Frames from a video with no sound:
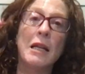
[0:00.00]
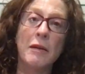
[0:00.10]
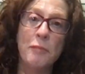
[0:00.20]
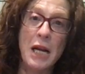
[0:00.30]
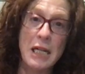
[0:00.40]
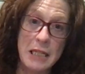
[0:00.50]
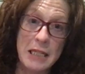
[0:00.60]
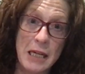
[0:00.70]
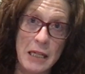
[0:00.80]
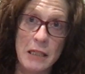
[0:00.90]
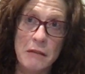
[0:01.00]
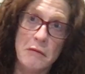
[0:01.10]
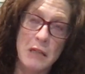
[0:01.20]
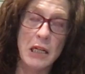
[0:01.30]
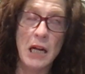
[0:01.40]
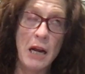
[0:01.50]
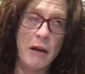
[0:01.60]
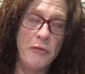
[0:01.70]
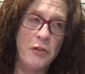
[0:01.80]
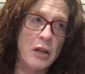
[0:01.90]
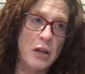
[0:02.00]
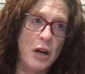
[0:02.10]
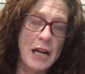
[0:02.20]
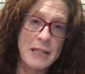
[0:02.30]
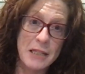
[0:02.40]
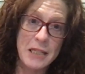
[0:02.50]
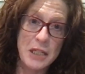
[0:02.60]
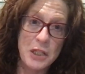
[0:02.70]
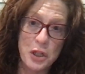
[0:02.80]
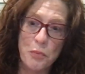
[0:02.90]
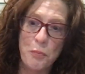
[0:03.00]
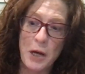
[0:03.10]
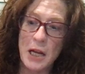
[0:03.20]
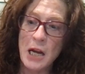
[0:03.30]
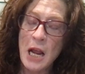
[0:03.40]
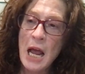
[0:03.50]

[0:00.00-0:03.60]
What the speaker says: my second and a half year as a teacher, but